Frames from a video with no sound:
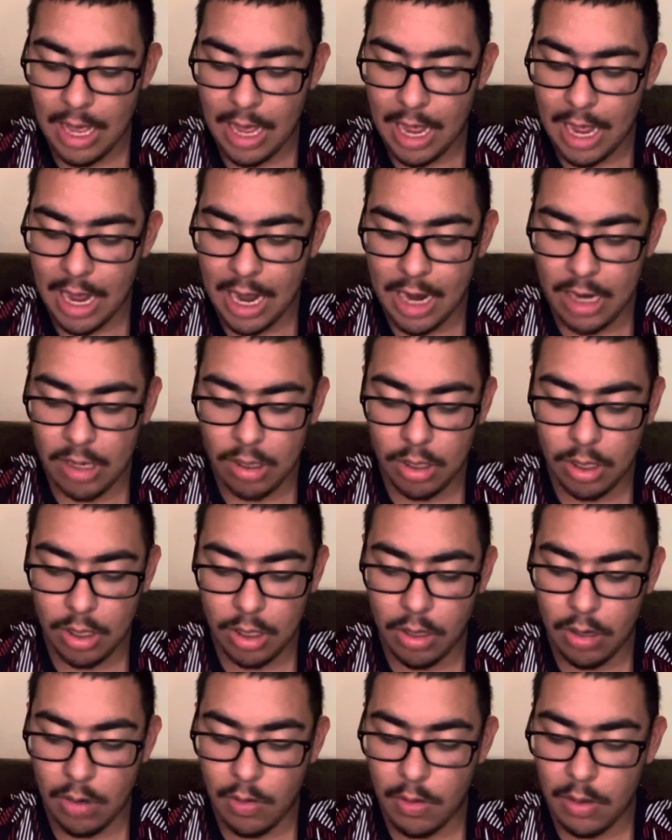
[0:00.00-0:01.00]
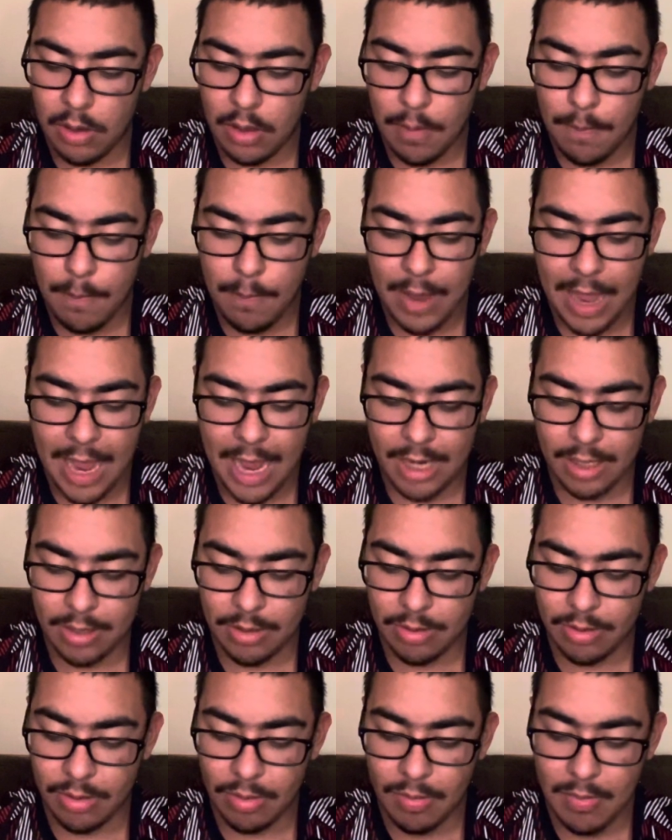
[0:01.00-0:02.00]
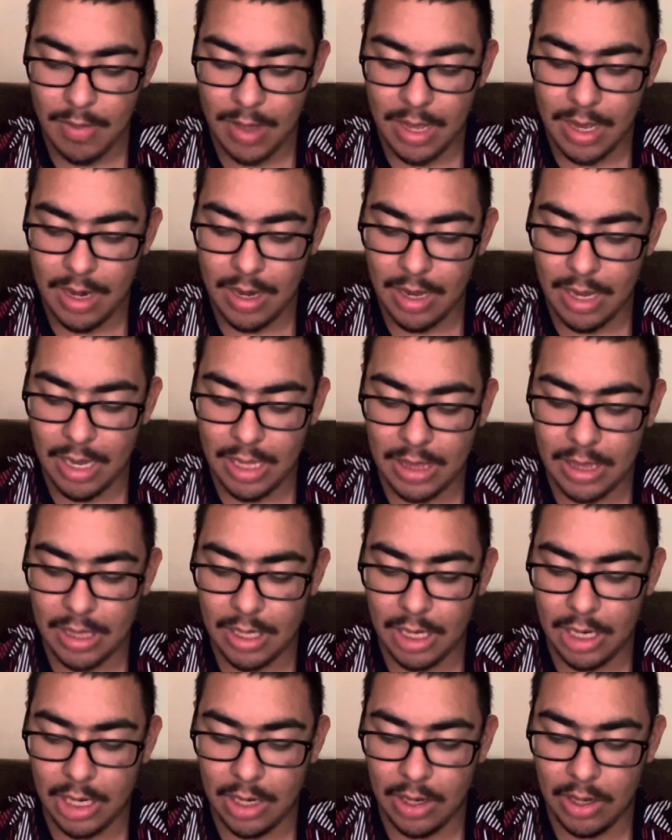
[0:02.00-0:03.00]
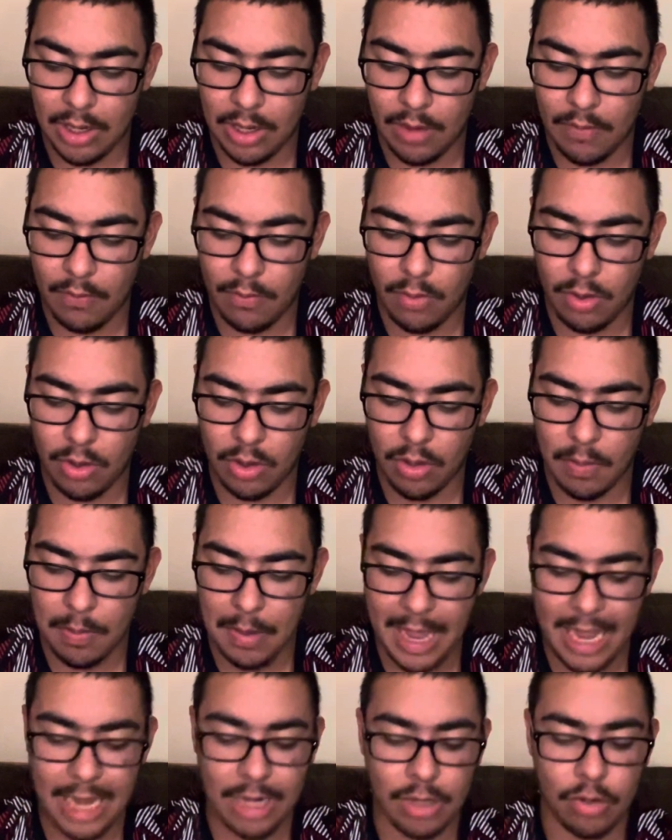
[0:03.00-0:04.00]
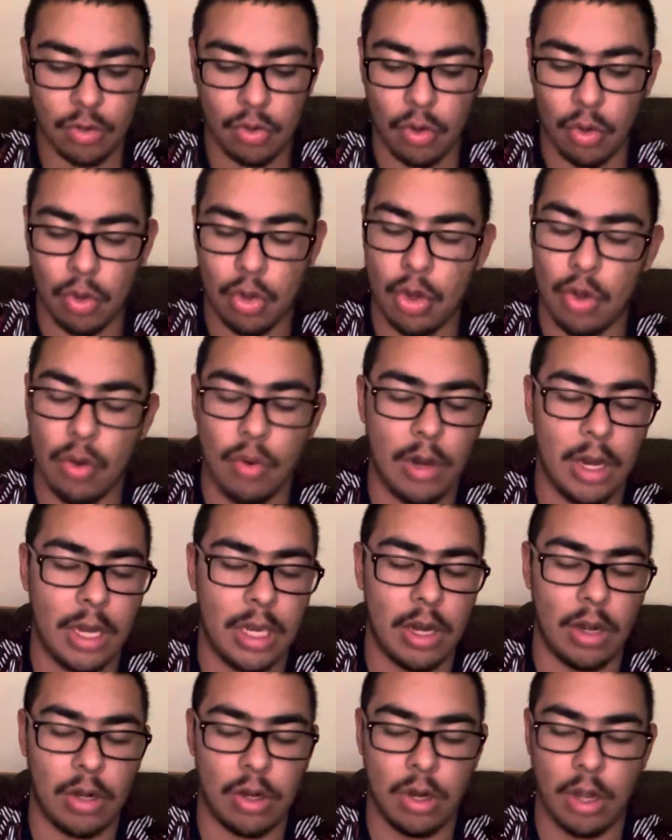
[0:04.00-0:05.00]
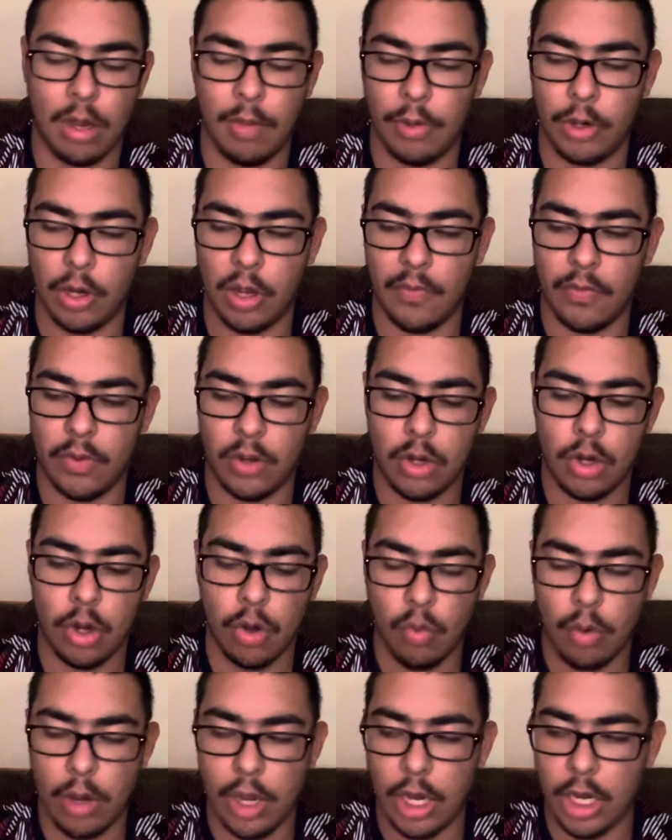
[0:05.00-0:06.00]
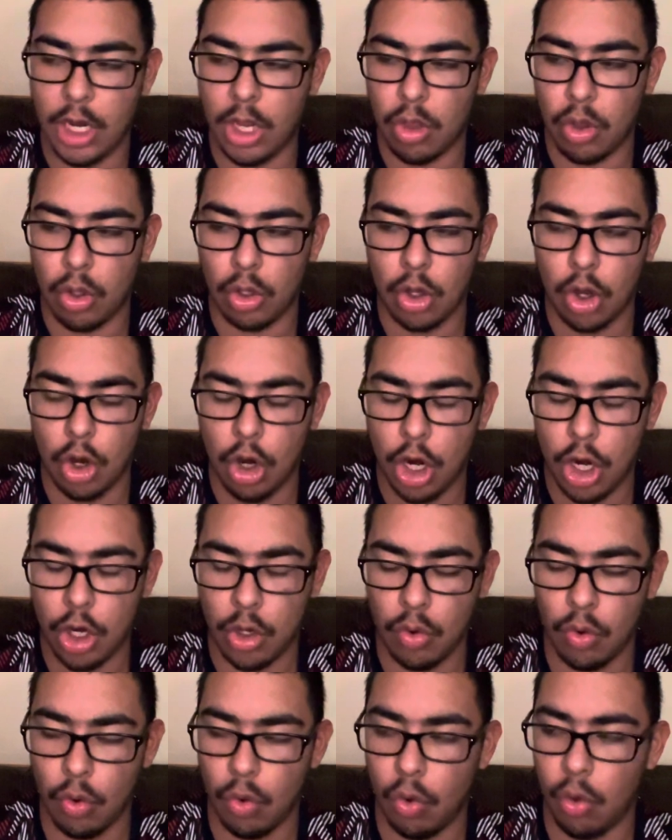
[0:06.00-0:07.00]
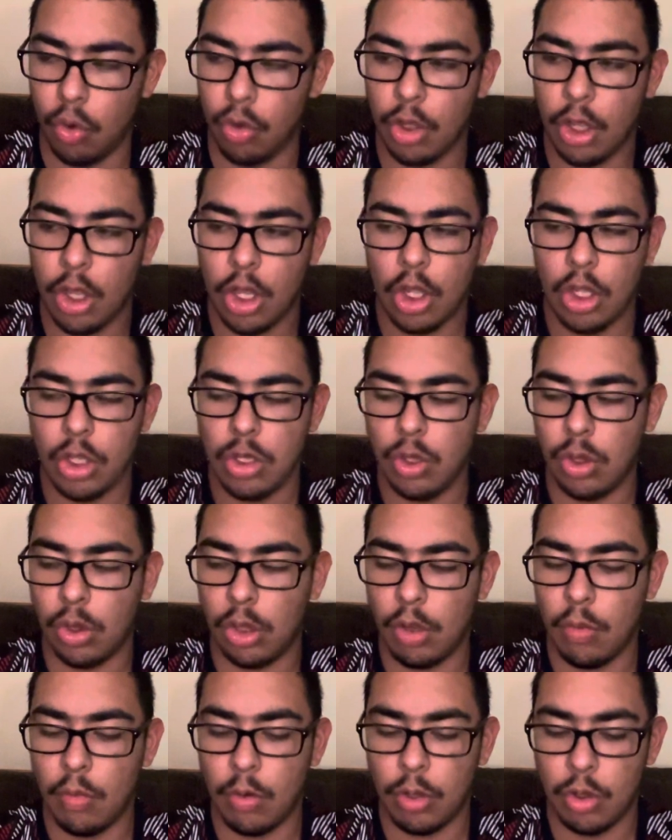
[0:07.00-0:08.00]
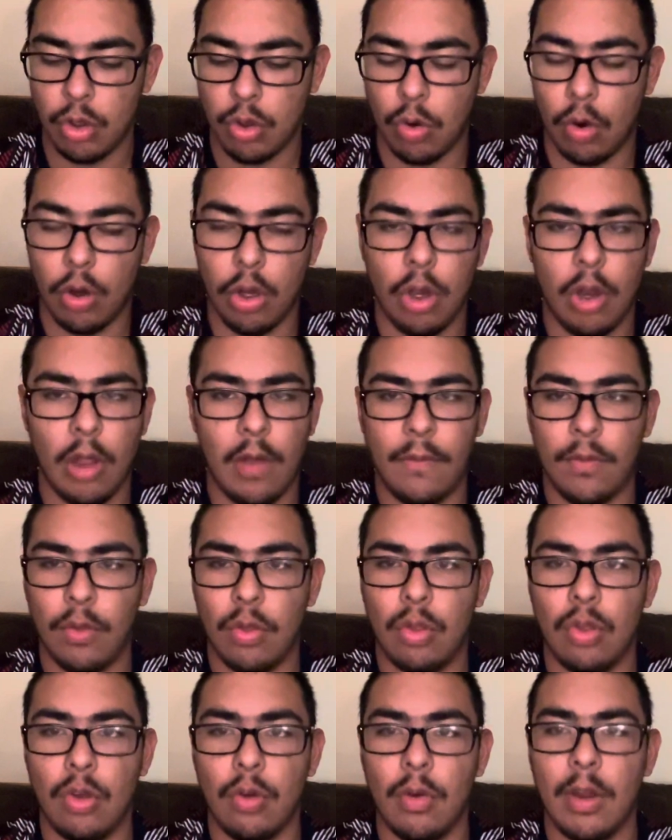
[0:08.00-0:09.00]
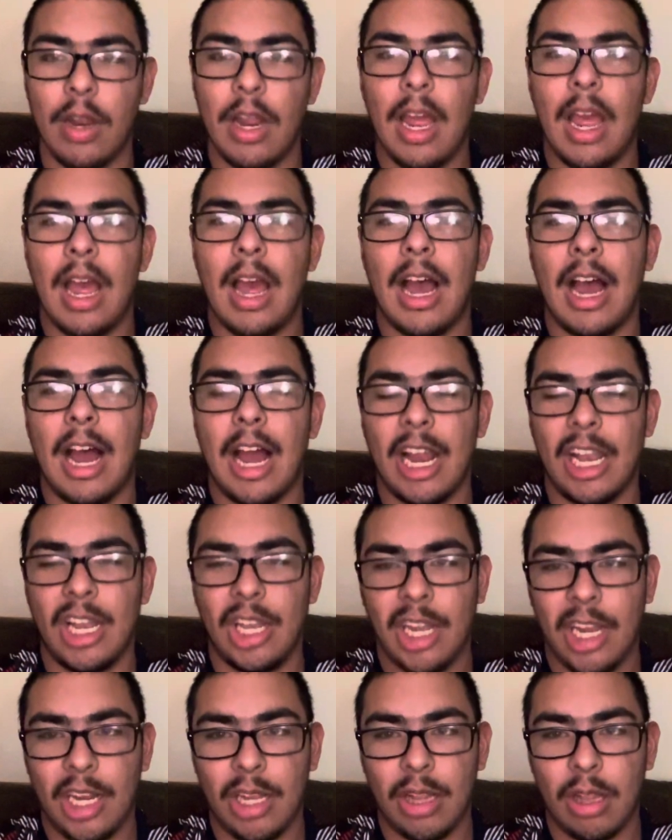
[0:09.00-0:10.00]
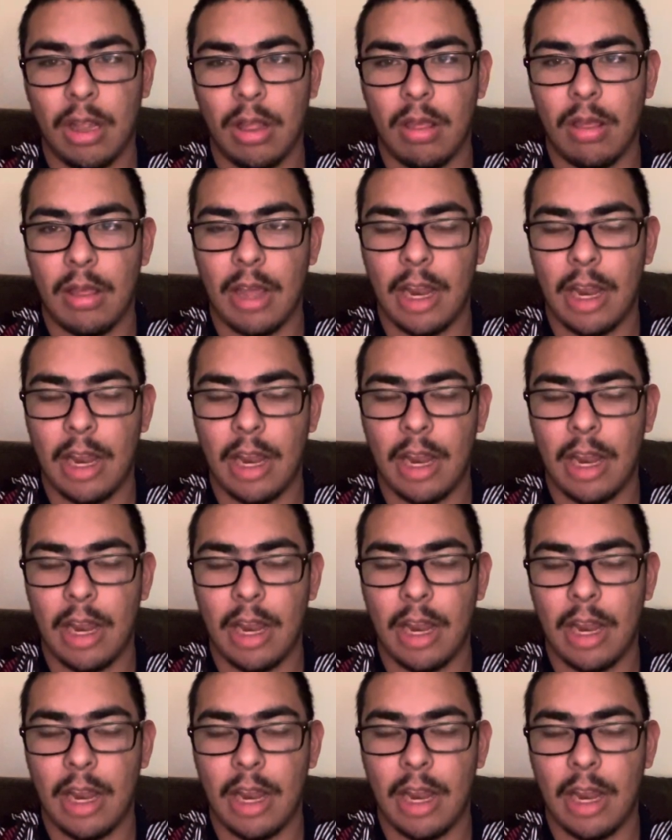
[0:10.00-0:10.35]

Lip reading: I'm going to go with the Packers, man. I love what the Packers are doing. They're coming off a good win against the Cardinals. You see what Jordan Love is doing. I like this